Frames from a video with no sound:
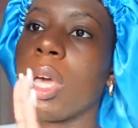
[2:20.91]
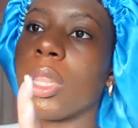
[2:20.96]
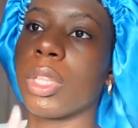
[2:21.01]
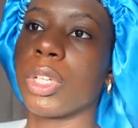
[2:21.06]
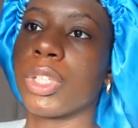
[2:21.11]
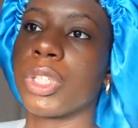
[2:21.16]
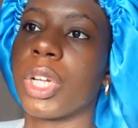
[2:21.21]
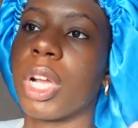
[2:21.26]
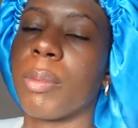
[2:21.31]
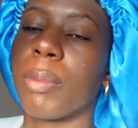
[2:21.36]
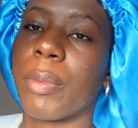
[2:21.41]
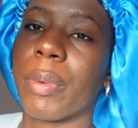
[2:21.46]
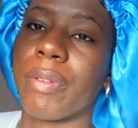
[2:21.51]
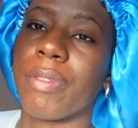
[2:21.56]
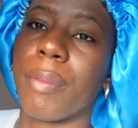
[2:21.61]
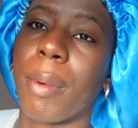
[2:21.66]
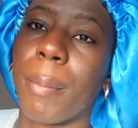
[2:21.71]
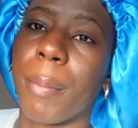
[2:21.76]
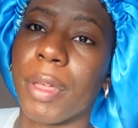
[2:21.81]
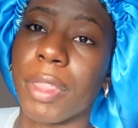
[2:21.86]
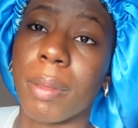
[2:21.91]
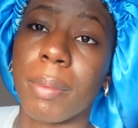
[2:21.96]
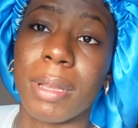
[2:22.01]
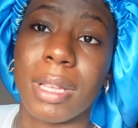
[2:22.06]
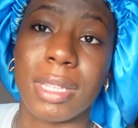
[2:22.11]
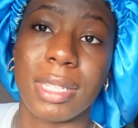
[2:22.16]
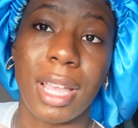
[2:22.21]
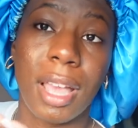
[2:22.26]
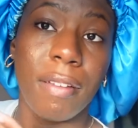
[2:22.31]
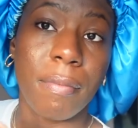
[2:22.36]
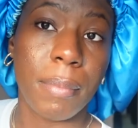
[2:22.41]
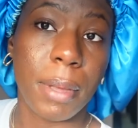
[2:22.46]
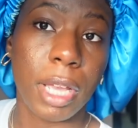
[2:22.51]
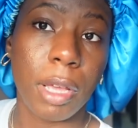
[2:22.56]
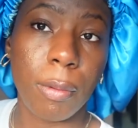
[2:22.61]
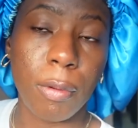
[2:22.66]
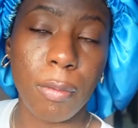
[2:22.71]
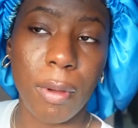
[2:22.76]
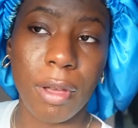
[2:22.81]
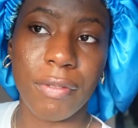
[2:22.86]
The shirt I'm gonna wear for my mother because I have
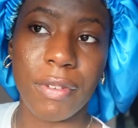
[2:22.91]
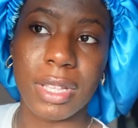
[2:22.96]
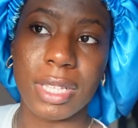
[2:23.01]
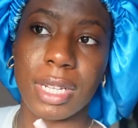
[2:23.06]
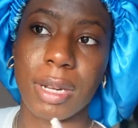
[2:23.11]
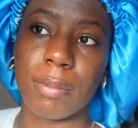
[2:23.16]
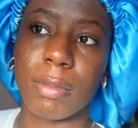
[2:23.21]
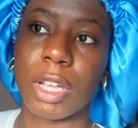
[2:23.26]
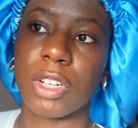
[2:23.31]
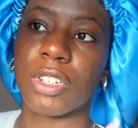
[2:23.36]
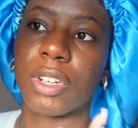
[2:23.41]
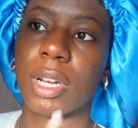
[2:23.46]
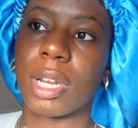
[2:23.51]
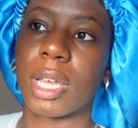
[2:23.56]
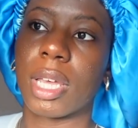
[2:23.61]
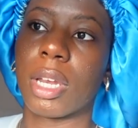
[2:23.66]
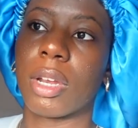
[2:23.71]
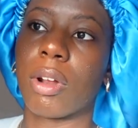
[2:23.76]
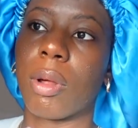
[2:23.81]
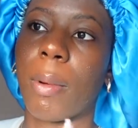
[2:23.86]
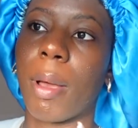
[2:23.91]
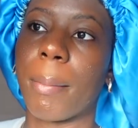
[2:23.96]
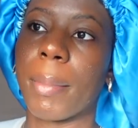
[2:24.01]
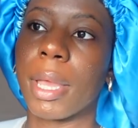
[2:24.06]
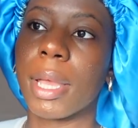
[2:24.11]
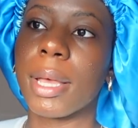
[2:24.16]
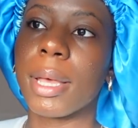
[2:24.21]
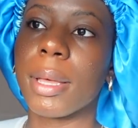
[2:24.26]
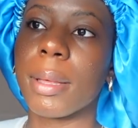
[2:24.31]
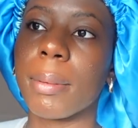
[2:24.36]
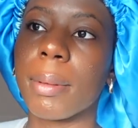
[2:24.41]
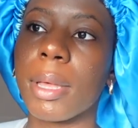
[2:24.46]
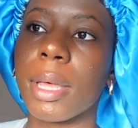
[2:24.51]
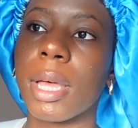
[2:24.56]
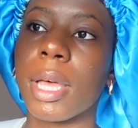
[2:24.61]
makeup on my face. I'm not trying to get it on my makeup.